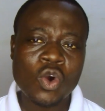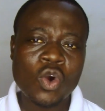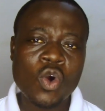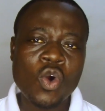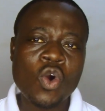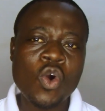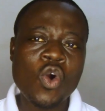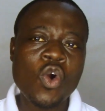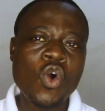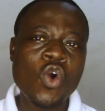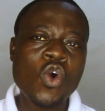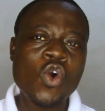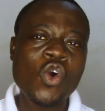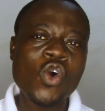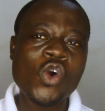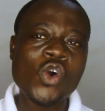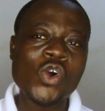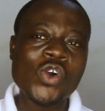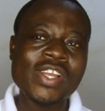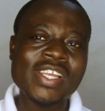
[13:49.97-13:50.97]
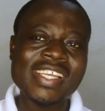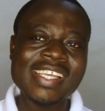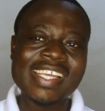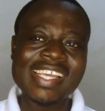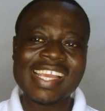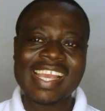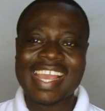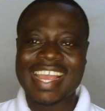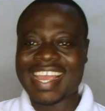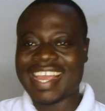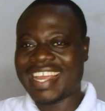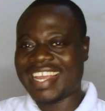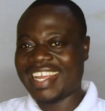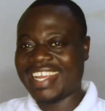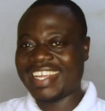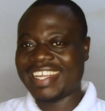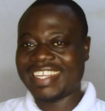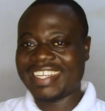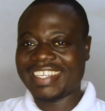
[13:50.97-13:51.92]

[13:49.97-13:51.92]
Oh yeah!